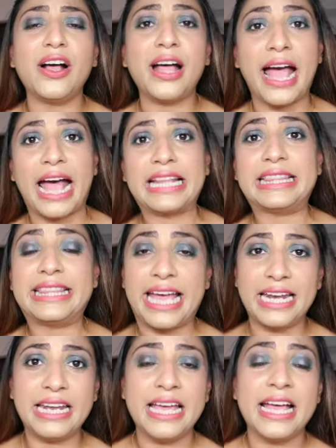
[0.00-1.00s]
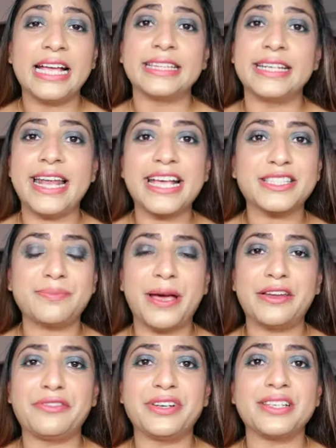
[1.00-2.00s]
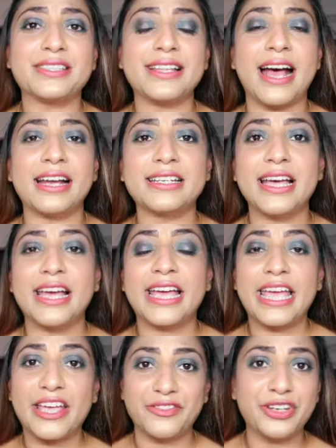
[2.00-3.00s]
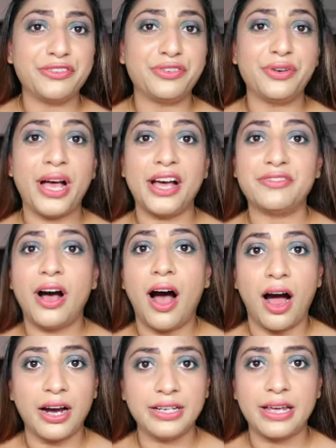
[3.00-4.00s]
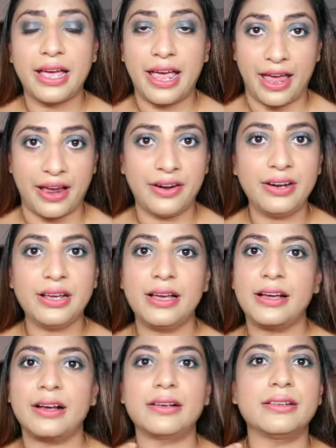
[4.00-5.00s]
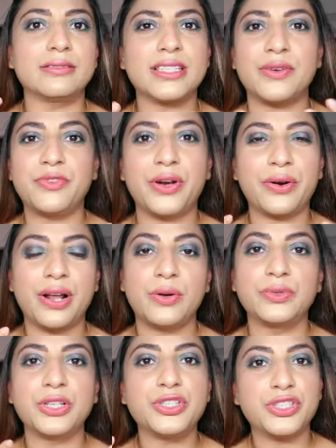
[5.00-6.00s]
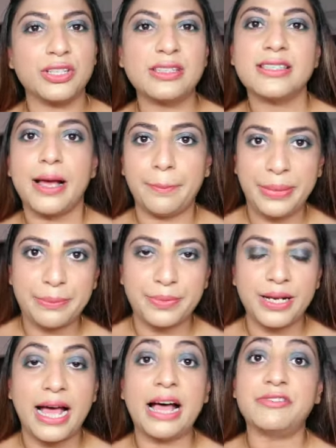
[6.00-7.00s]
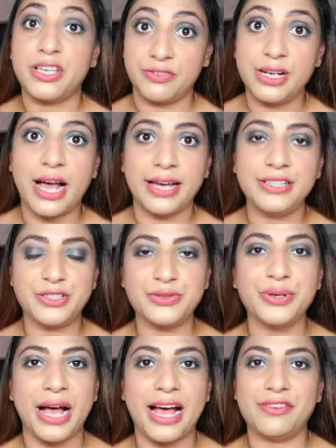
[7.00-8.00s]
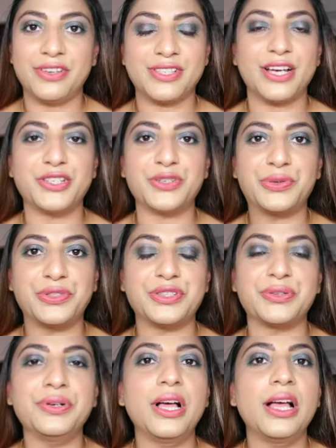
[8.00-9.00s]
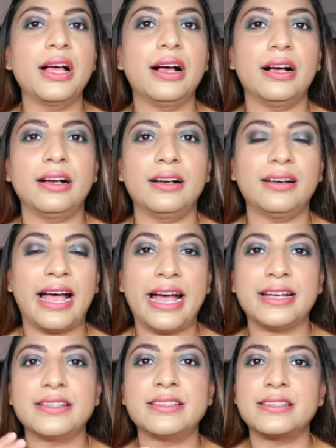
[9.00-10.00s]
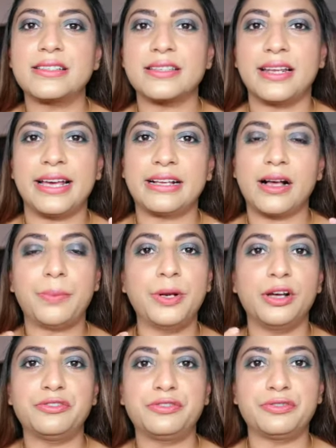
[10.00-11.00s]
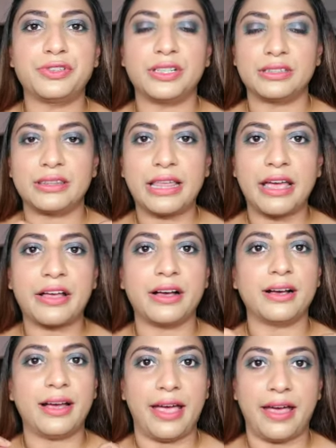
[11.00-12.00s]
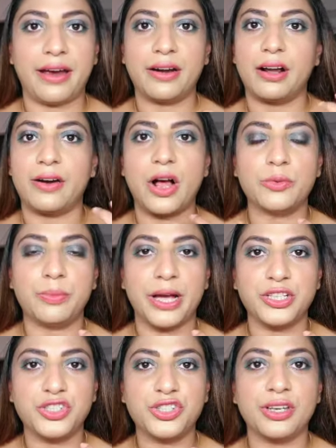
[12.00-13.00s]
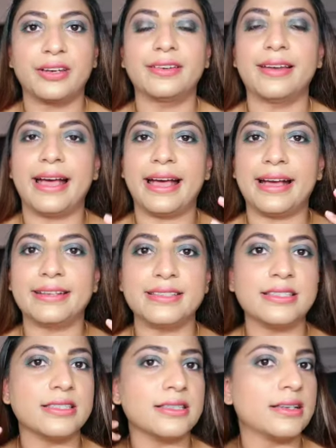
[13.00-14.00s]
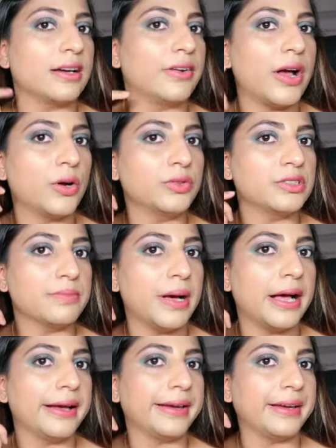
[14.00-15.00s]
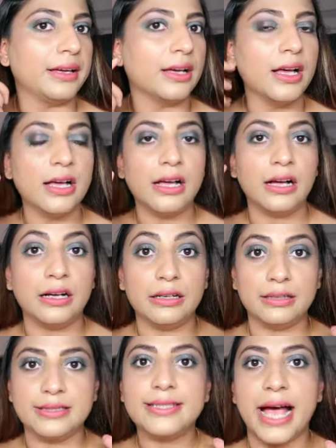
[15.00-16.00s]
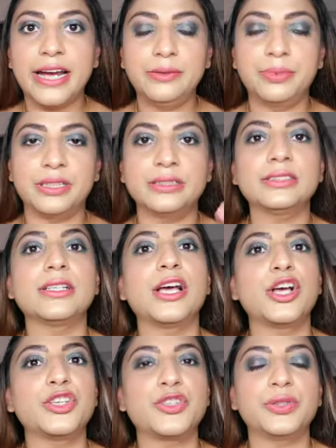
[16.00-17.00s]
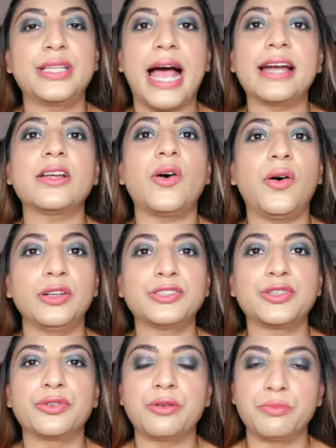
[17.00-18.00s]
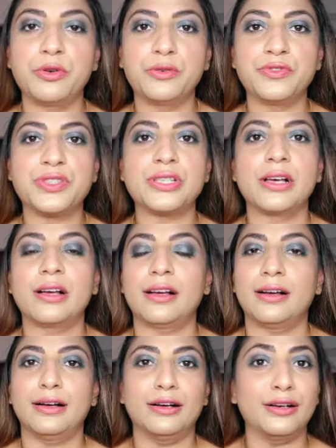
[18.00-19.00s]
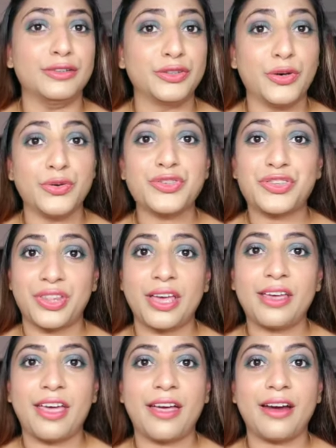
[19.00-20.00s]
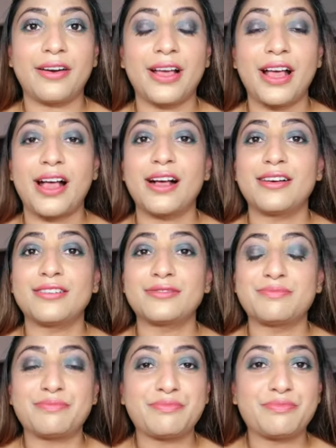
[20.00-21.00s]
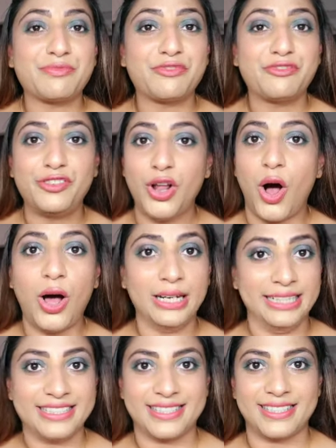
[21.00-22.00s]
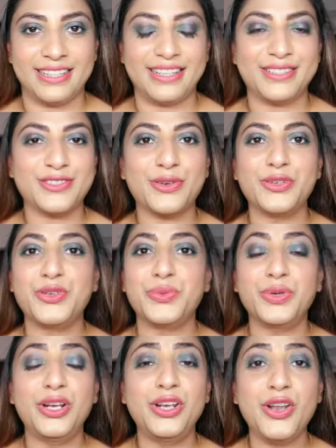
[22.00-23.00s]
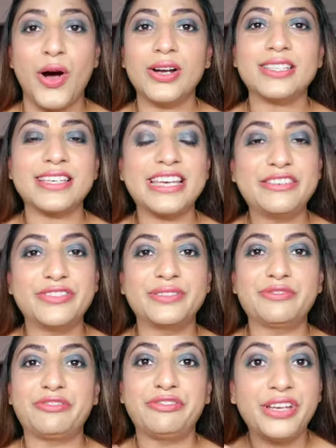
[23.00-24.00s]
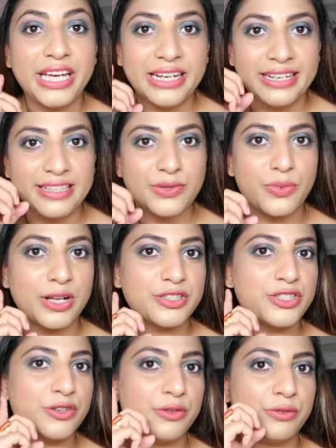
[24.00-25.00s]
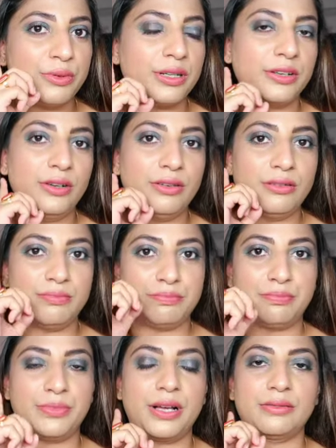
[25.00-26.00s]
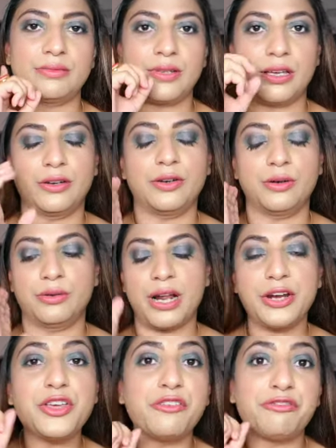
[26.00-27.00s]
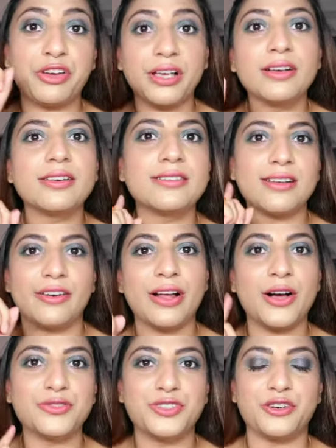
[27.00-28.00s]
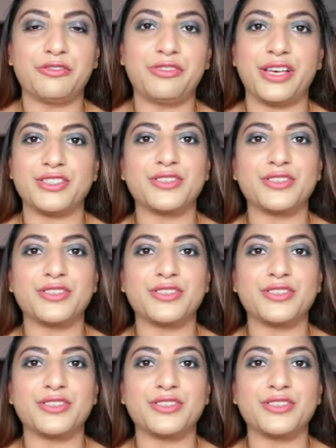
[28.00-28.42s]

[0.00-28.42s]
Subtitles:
And then the next benefit is that even if you have hard hair, somewhere around the chin, some people have, even I do have, as I told you, and like couple of thick hair around my chin and around my sideburns. So that also removes those thick hair flawlessly, so you will not even feel it once you run your finger around your face.